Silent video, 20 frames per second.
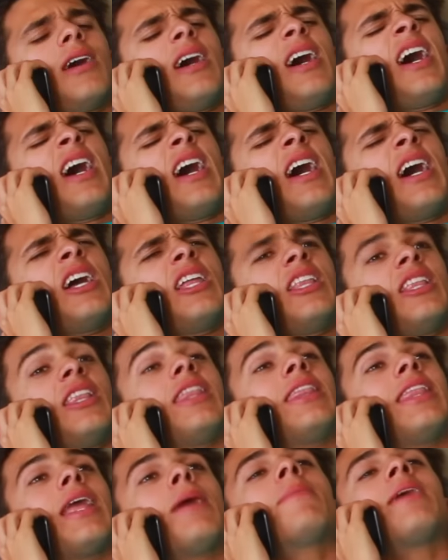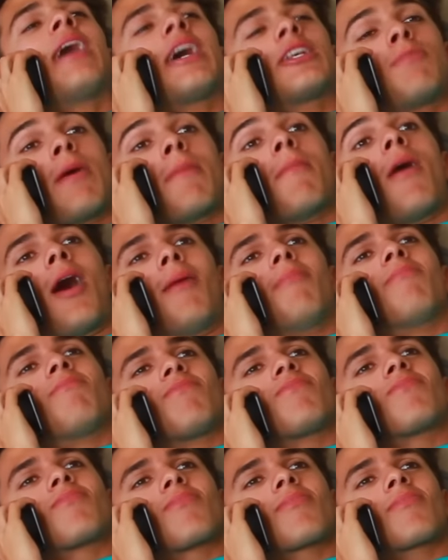what? Uh, let me ask my mom.
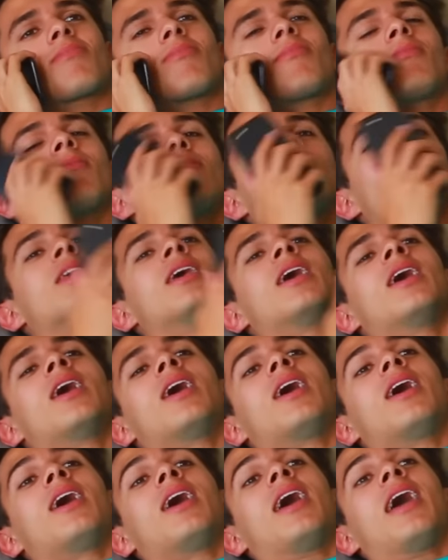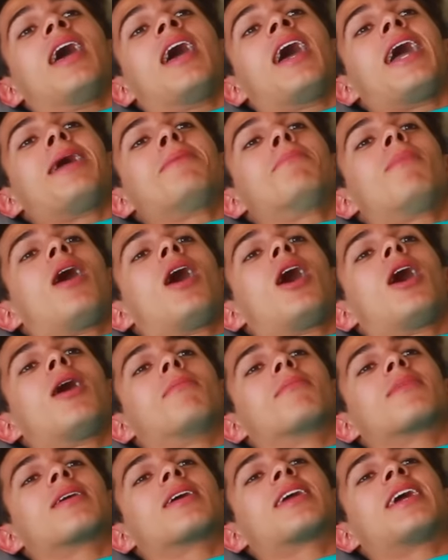Hey, mom,